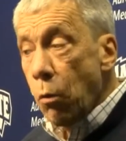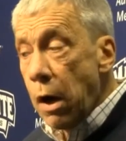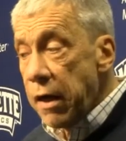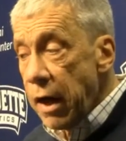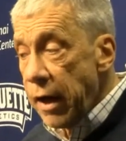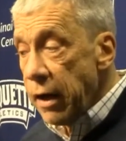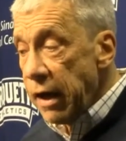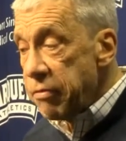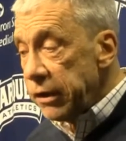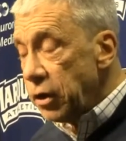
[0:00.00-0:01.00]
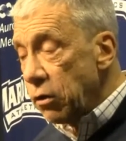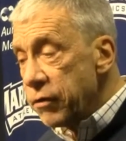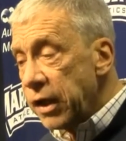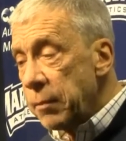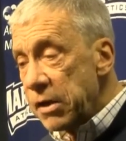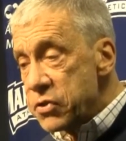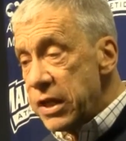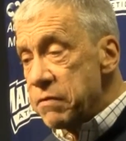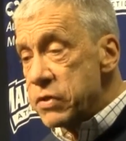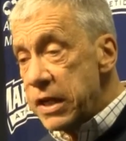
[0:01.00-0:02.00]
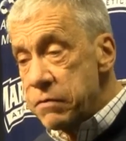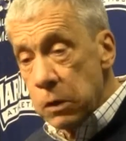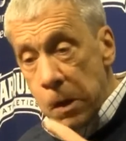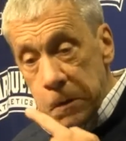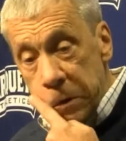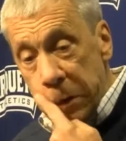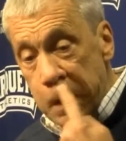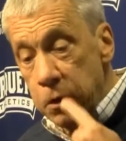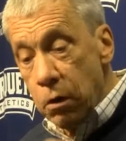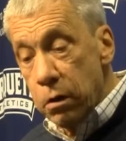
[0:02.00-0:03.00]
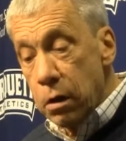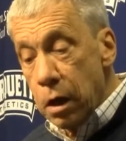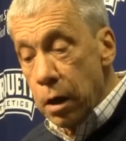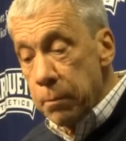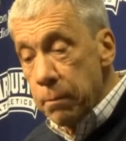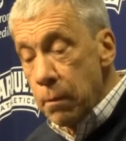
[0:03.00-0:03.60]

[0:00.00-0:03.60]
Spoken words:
Well, I think the good thing about Steve's long too, and